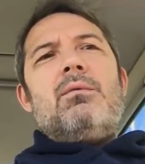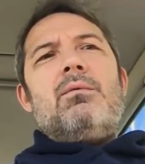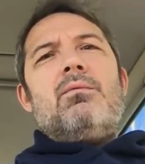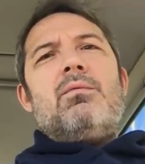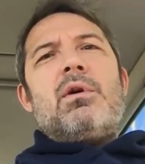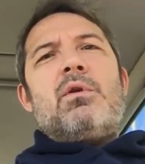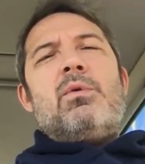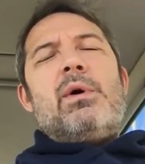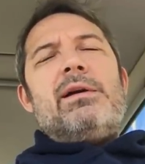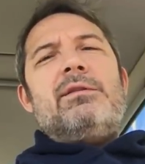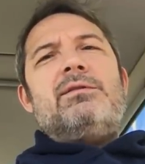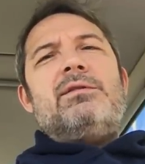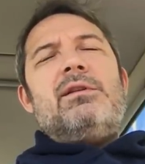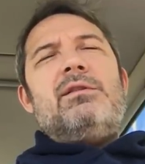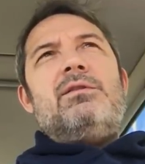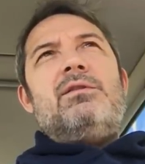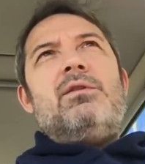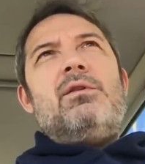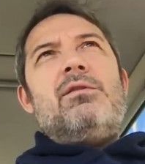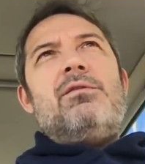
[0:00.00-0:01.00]

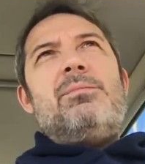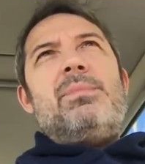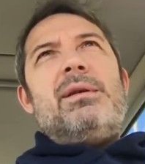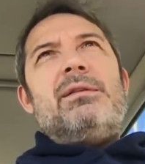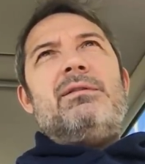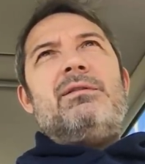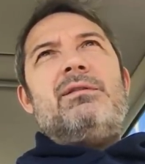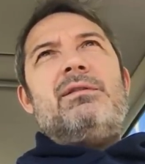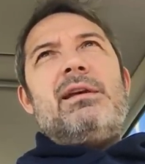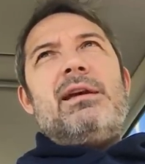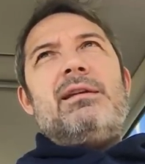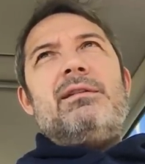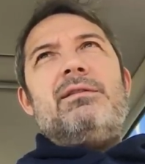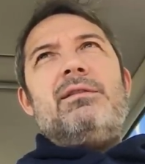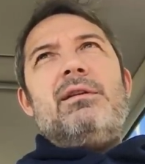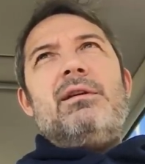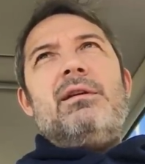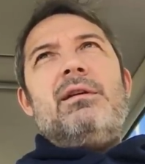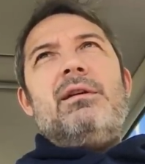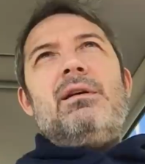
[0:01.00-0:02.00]
requested to have been sent.